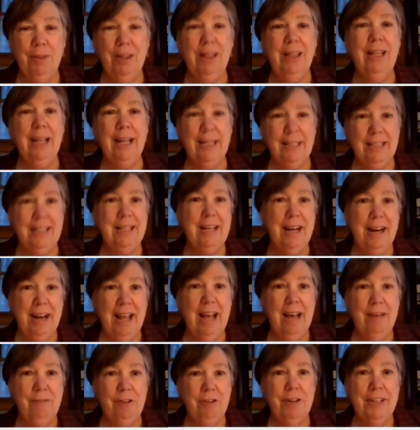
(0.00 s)
Let's not
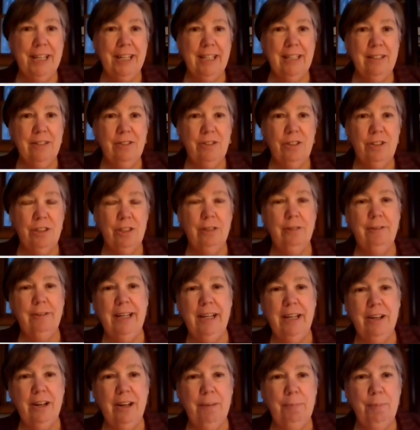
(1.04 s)
have our kids
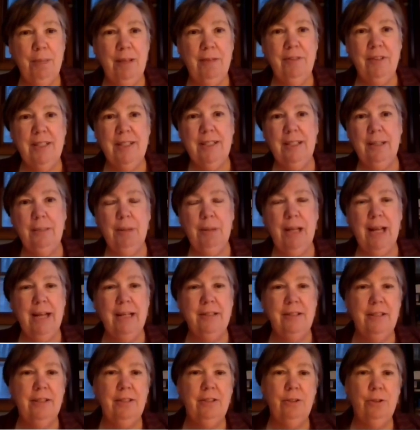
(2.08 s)
chewing on PVC
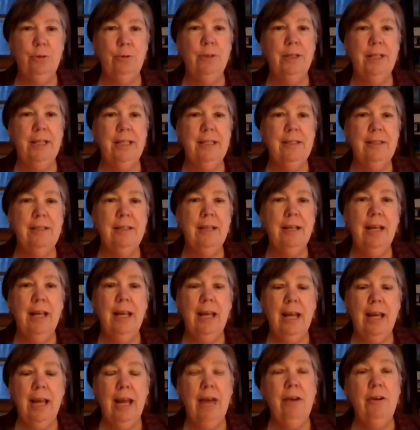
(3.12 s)
plastic toys.
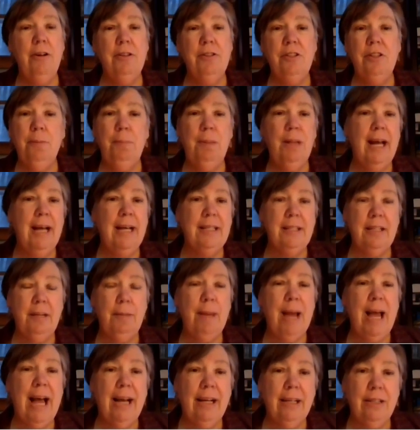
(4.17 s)
And also plastic
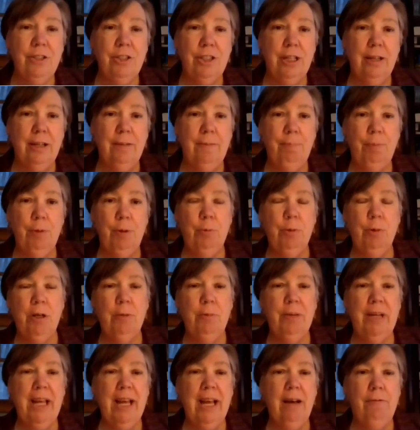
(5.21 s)
packaging, where
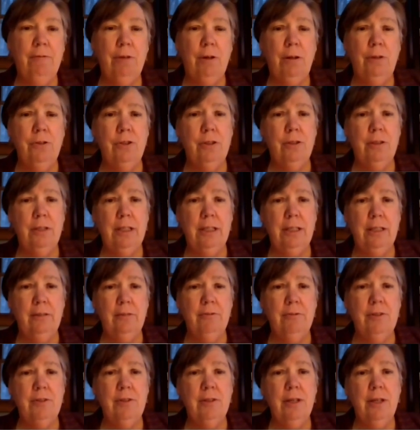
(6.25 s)
we have
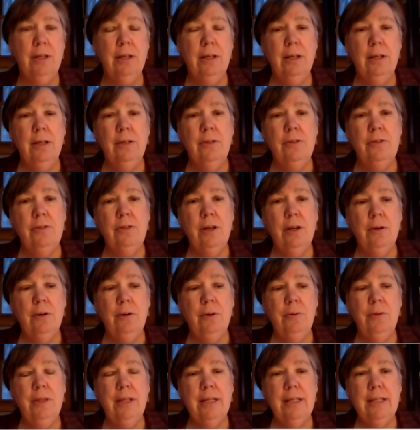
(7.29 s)
alternatives.
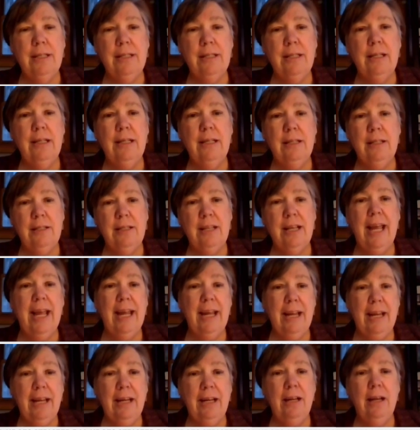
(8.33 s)
So this is
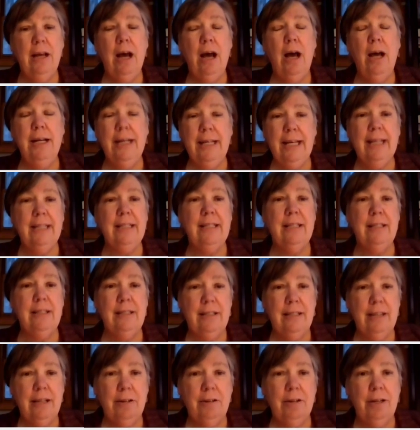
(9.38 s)
an
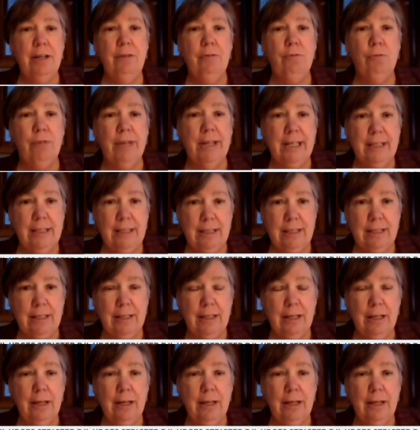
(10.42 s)
unnecessary risk.